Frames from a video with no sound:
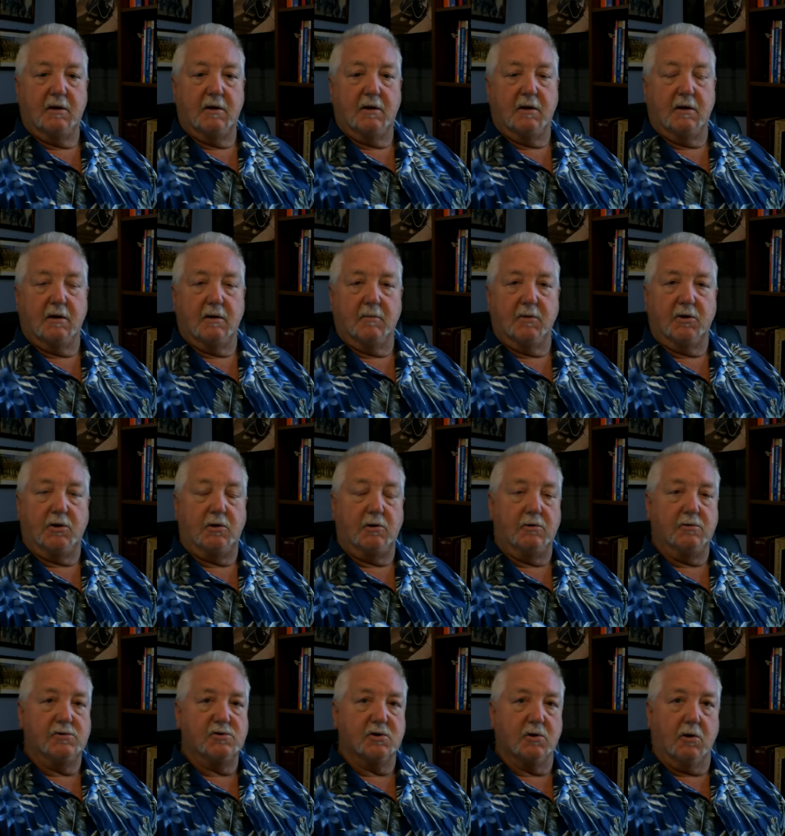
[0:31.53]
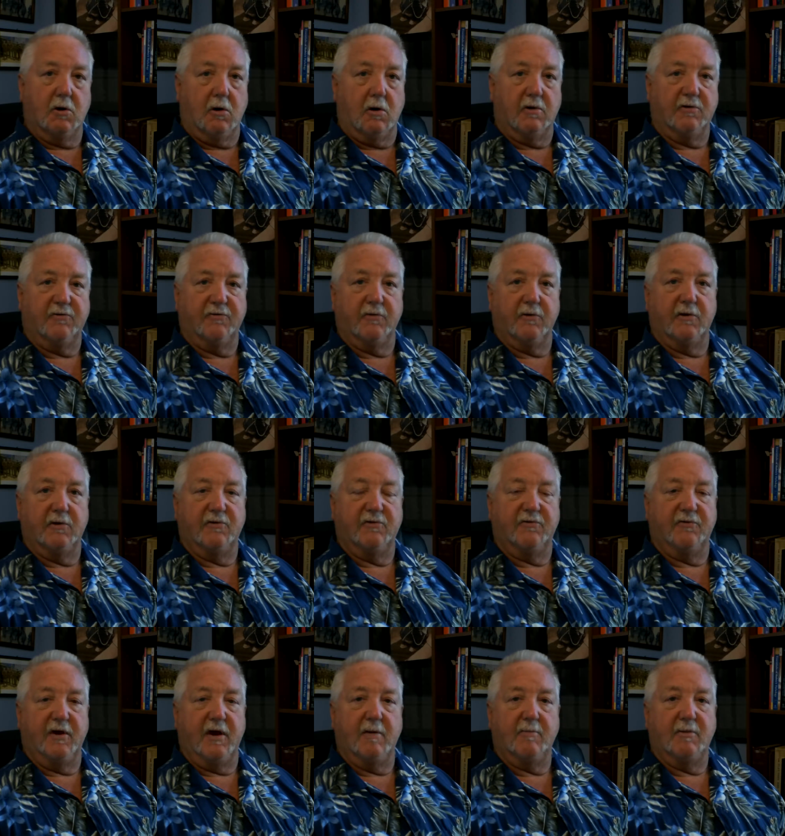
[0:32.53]
A huge loss for his
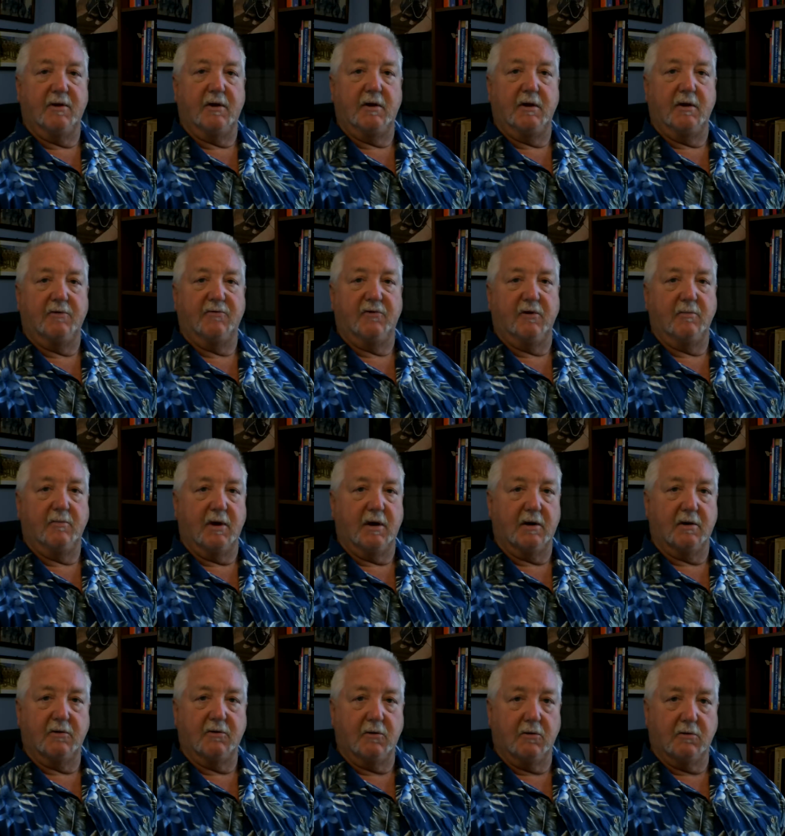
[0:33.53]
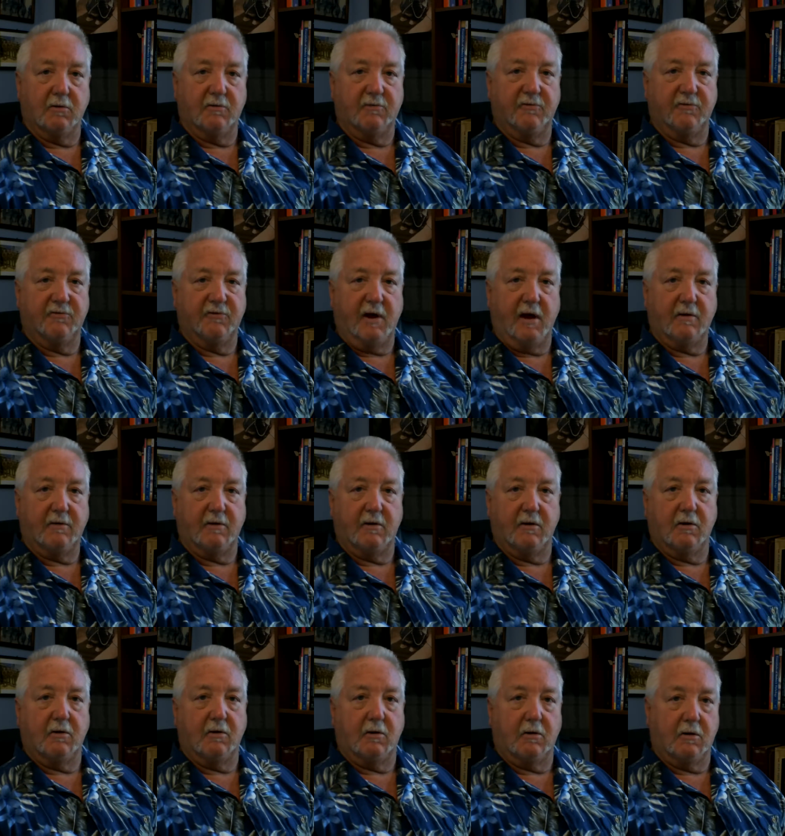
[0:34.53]
family. I send my condolences out to
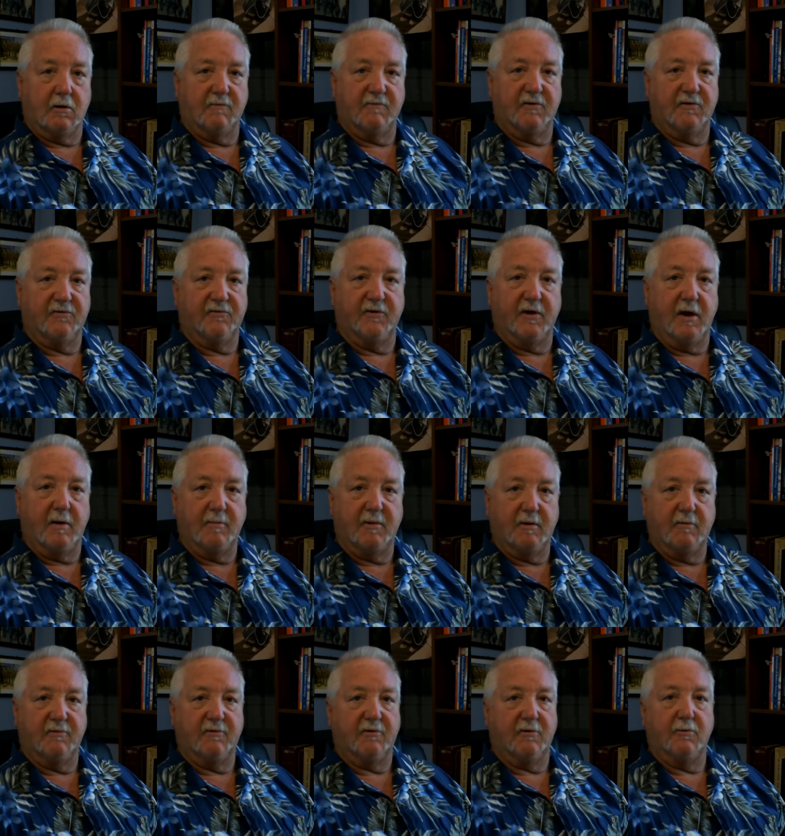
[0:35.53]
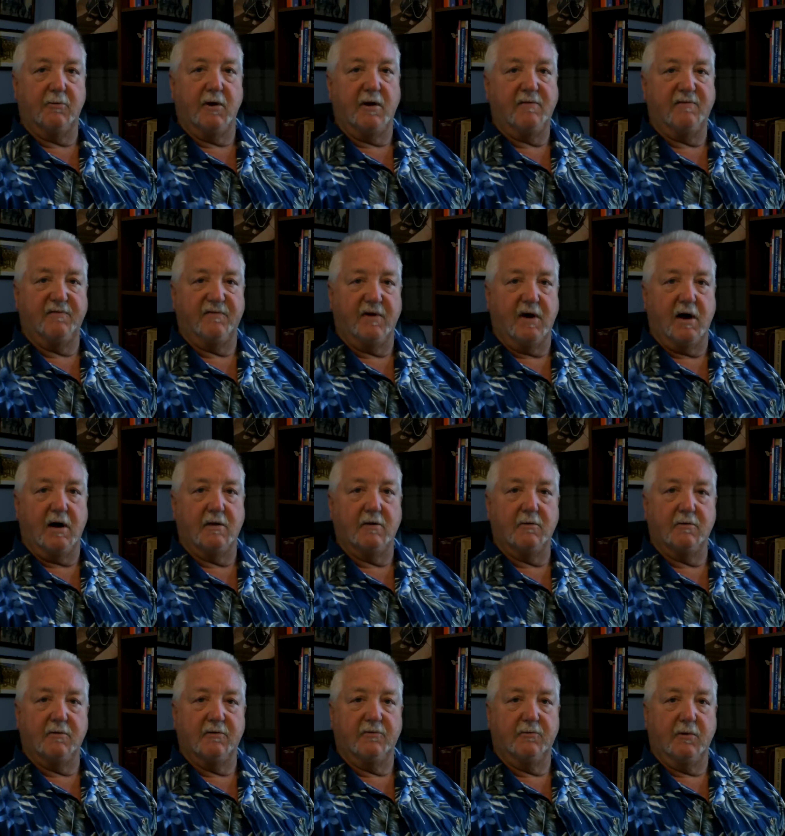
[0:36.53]
all of his family. He was a great
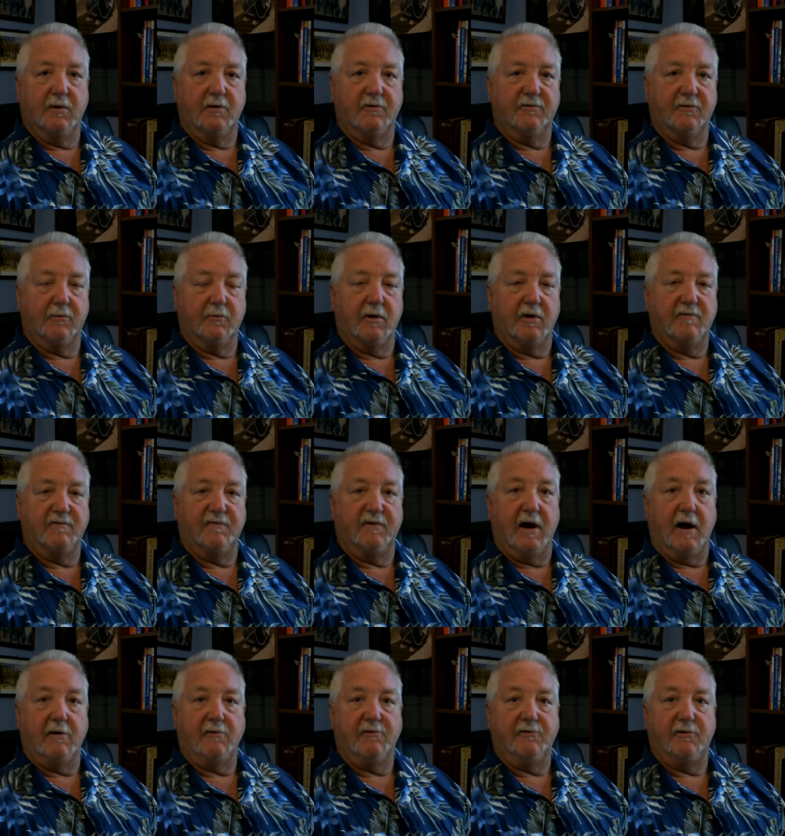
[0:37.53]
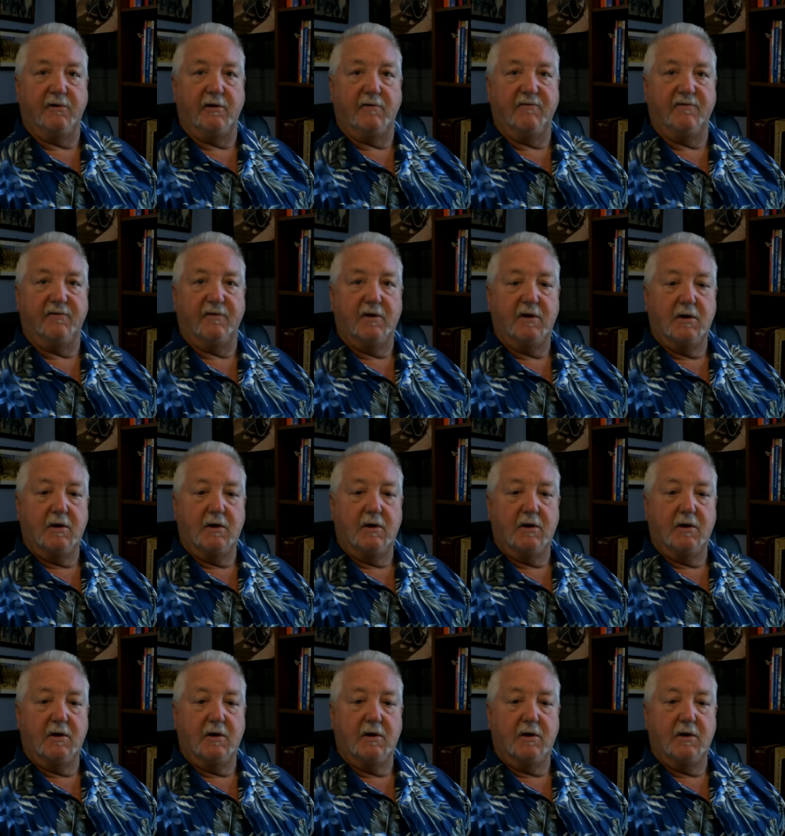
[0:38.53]
father as well as a great fire chief.